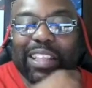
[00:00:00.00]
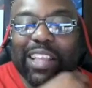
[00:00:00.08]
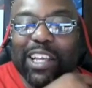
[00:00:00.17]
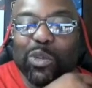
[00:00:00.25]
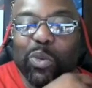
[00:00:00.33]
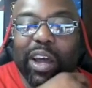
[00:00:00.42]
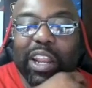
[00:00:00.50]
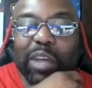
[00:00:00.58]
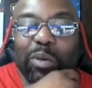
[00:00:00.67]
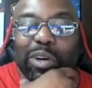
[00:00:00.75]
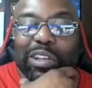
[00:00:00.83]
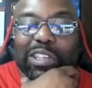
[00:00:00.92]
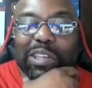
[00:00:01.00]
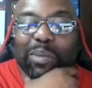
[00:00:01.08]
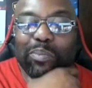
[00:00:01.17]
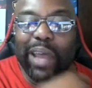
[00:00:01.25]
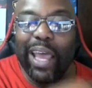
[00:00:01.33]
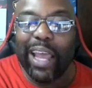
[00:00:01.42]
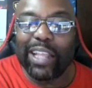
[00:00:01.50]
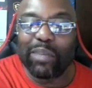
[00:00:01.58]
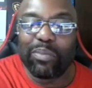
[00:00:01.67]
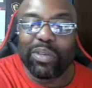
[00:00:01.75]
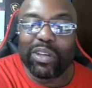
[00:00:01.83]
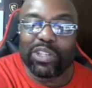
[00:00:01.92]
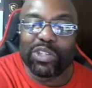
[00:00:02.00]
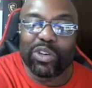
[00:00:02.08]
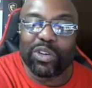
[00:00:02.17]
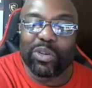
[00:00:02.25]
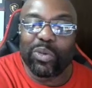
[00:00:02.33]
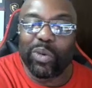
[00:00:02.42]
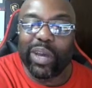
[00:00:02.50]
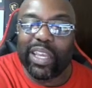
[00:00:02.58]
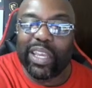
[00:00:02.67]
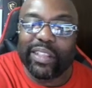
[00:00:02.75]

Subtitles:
That's why they want your bag to be a certain weight.